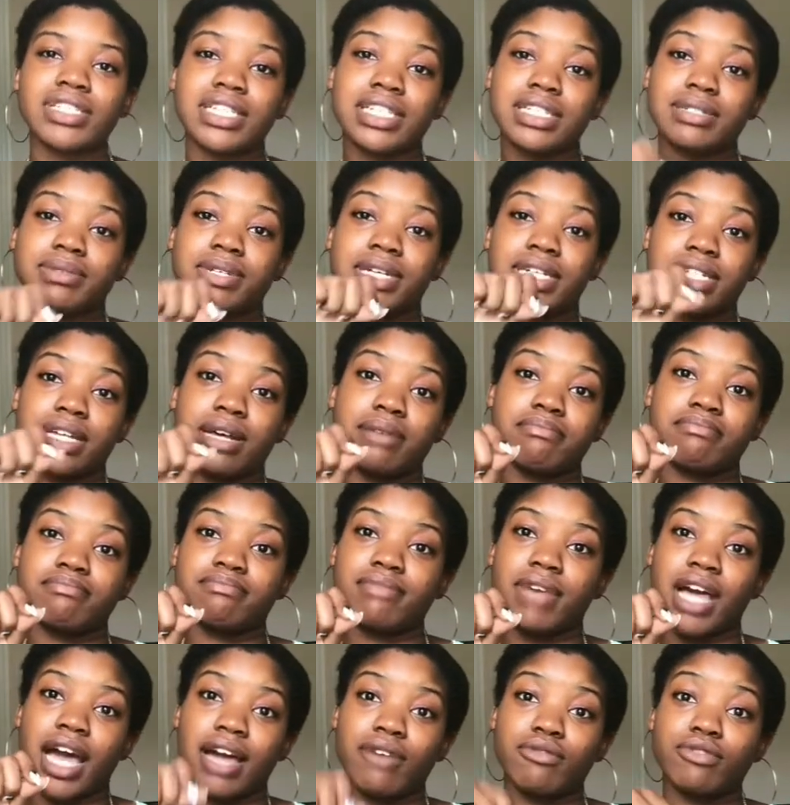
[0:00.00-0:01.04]
is because
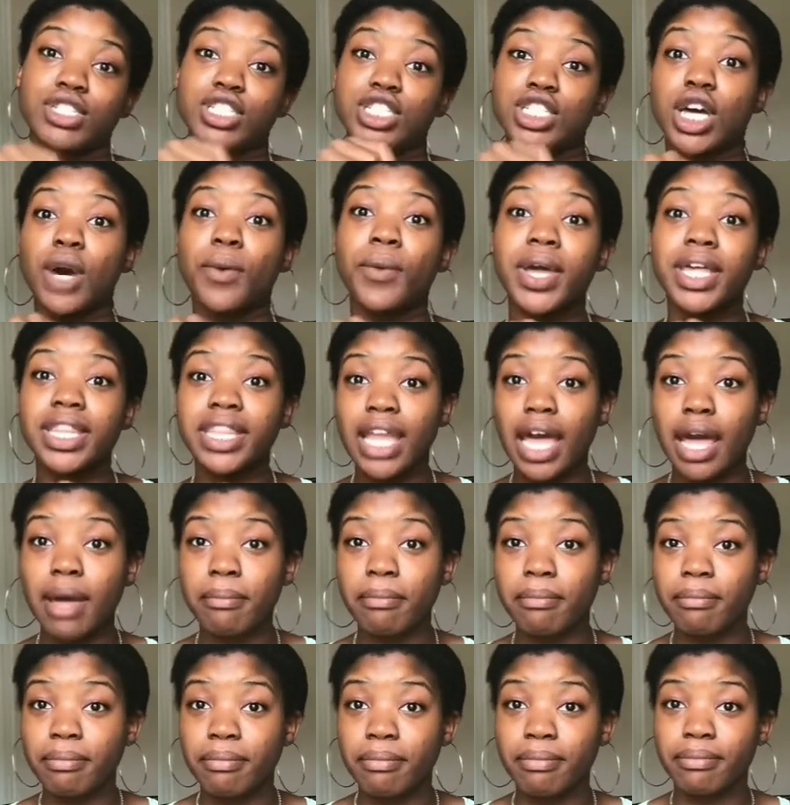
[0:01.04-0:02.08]
I was sewing
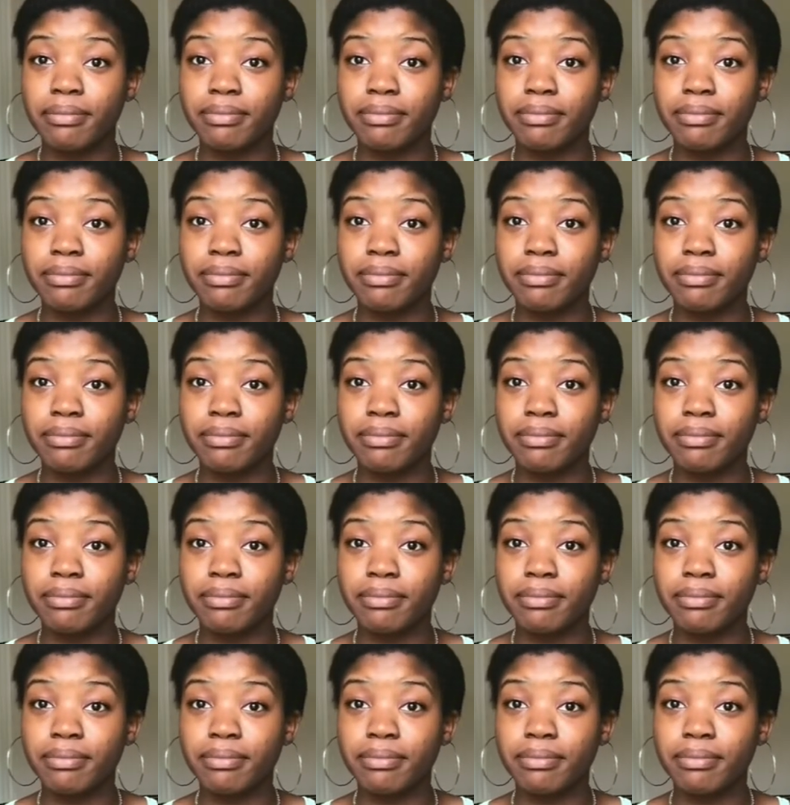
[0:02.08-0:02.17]
them